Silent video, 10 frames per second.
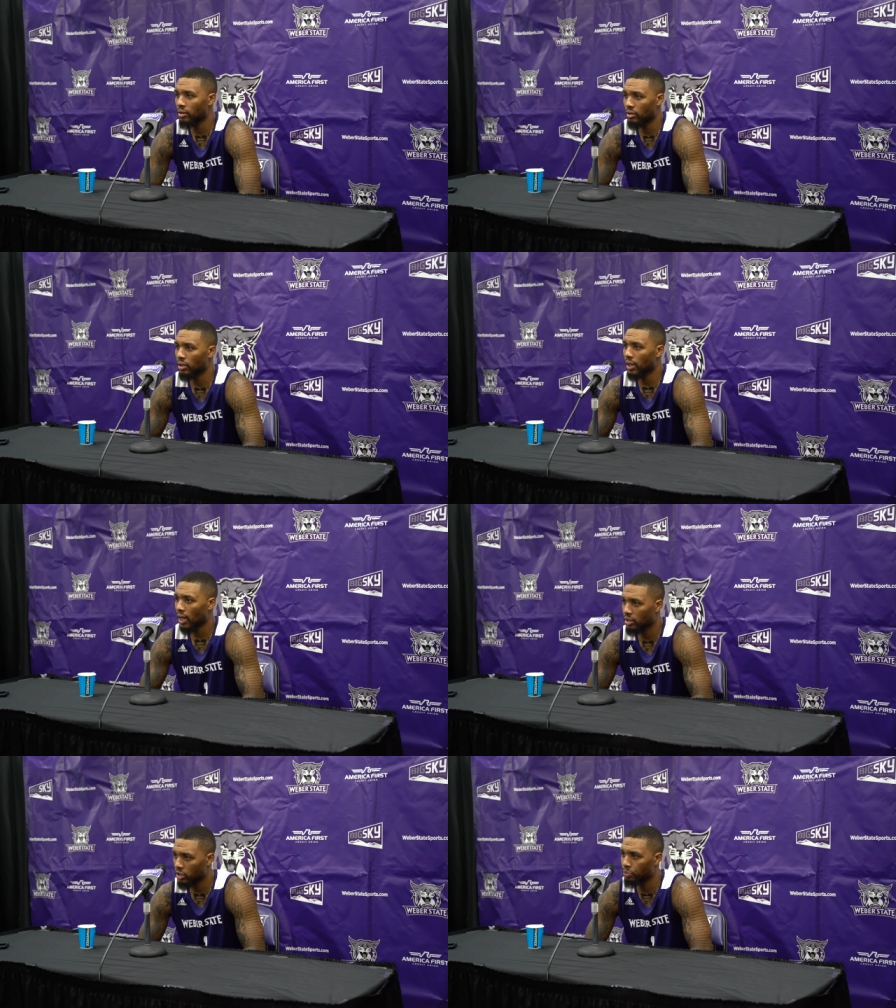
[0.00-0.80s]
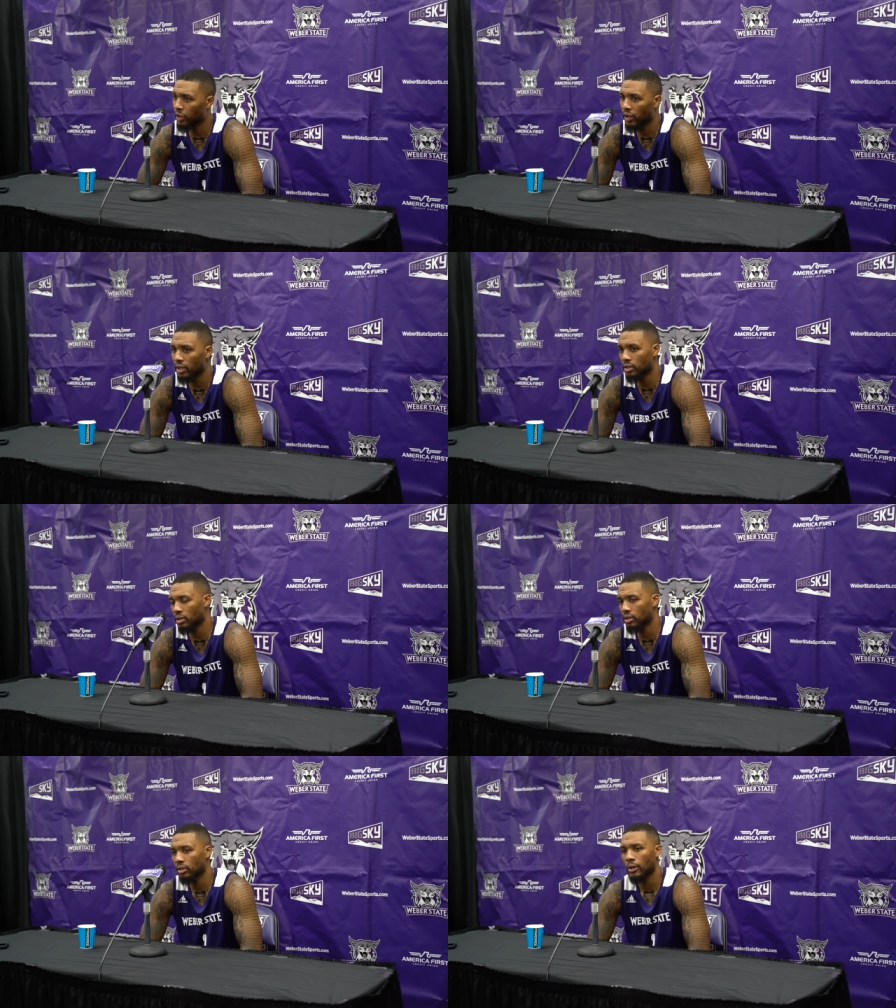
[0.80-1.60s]
you know, the college experience
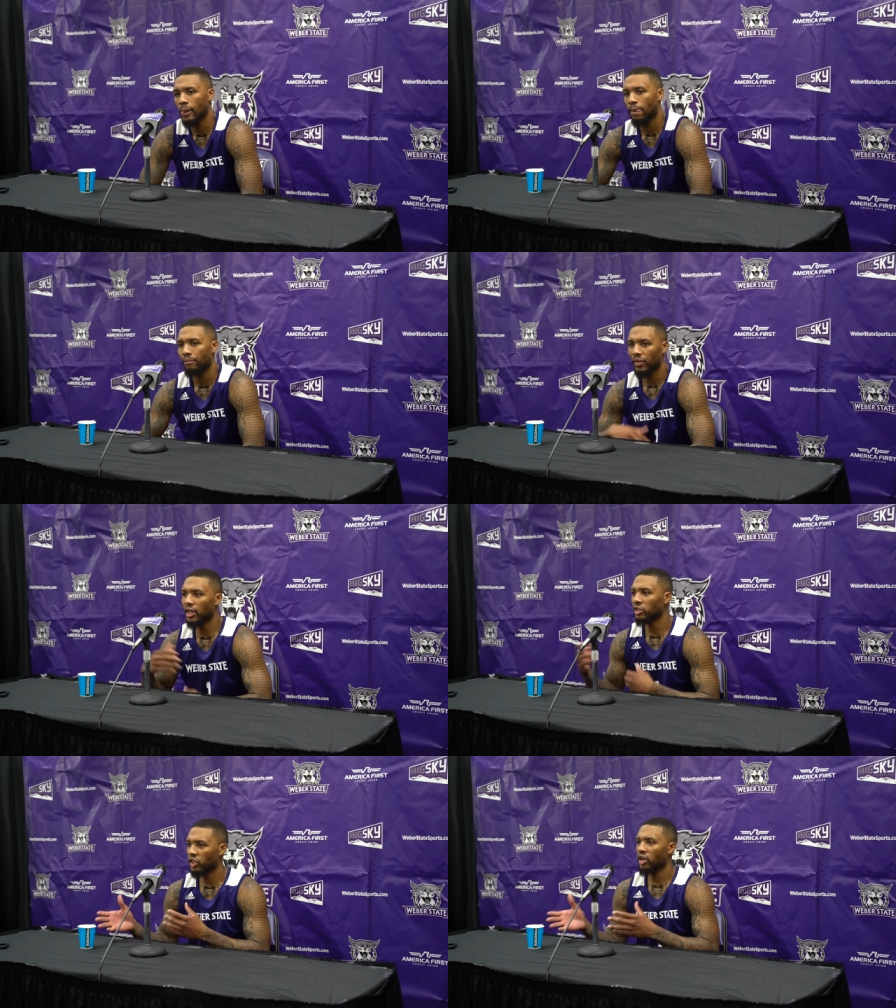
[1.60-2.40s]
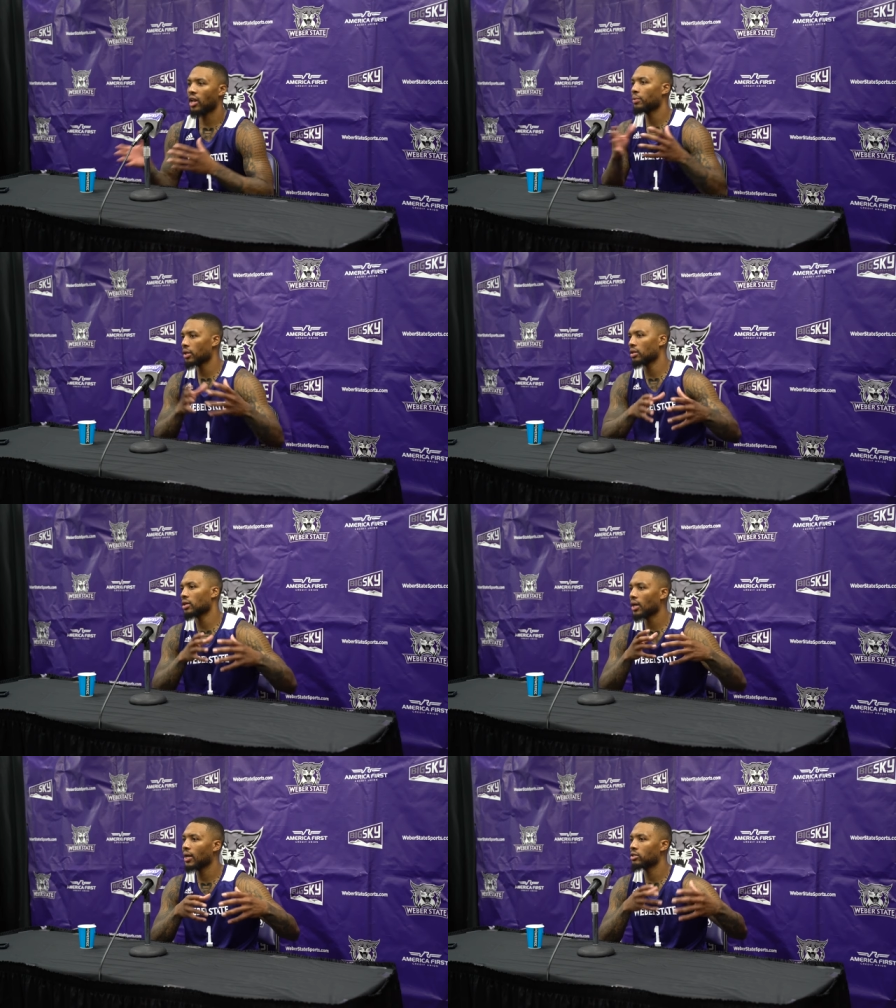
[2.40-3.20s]
and they can share that with other
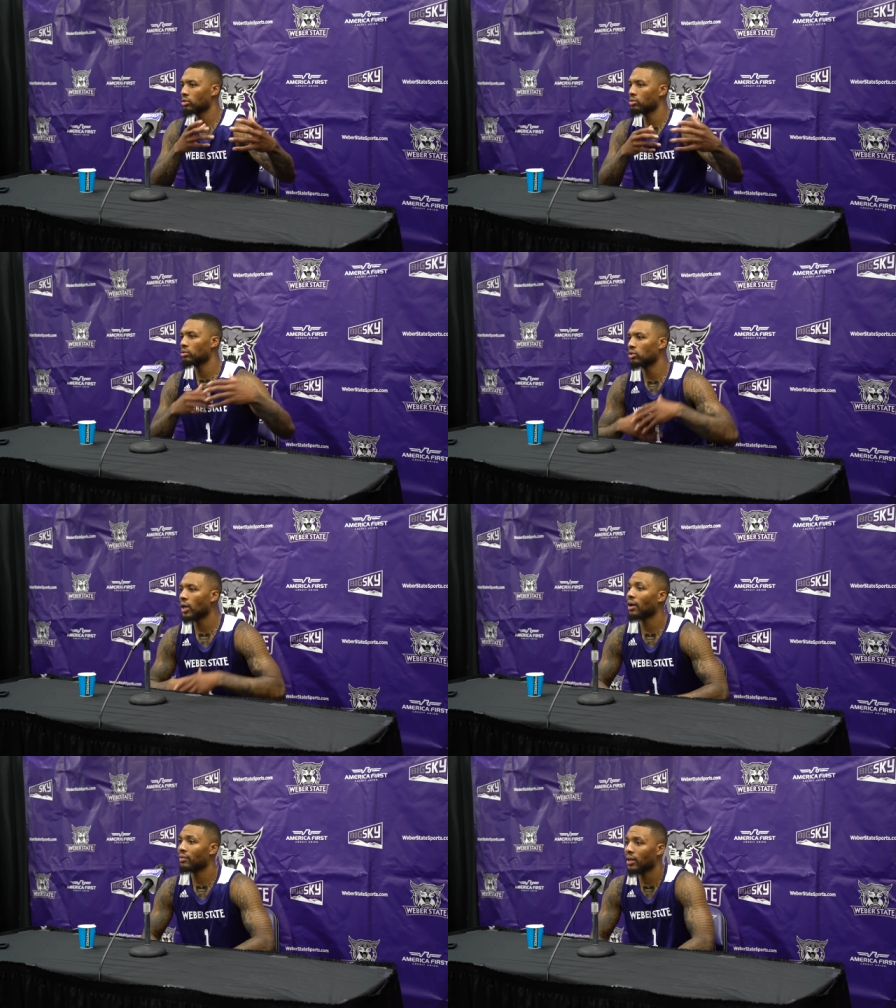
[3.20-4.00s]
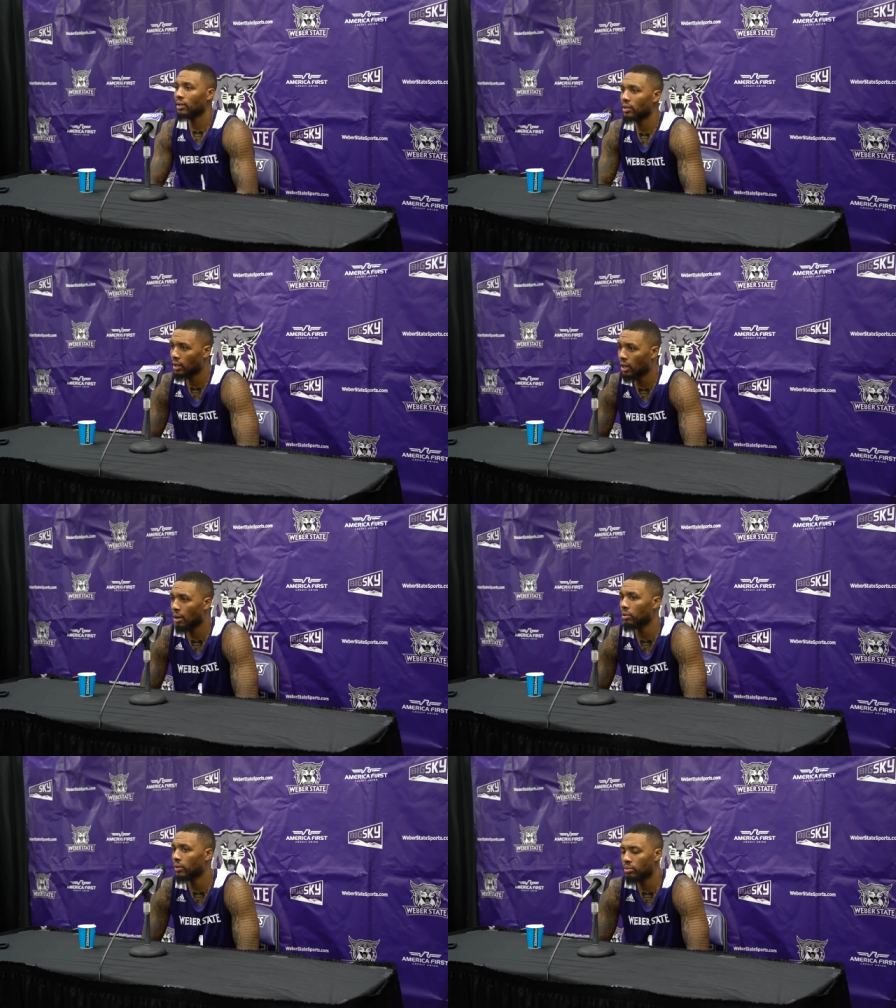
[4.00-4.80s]
guys who, who have that in
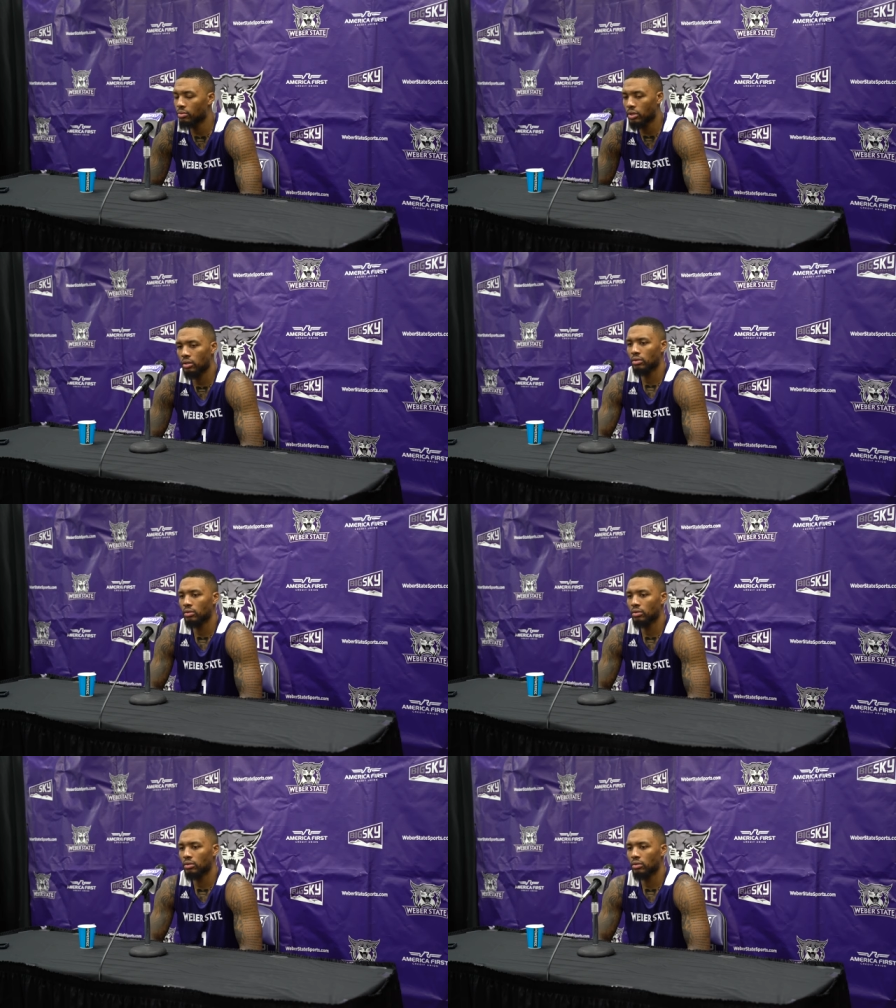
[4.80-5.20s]
common with them. So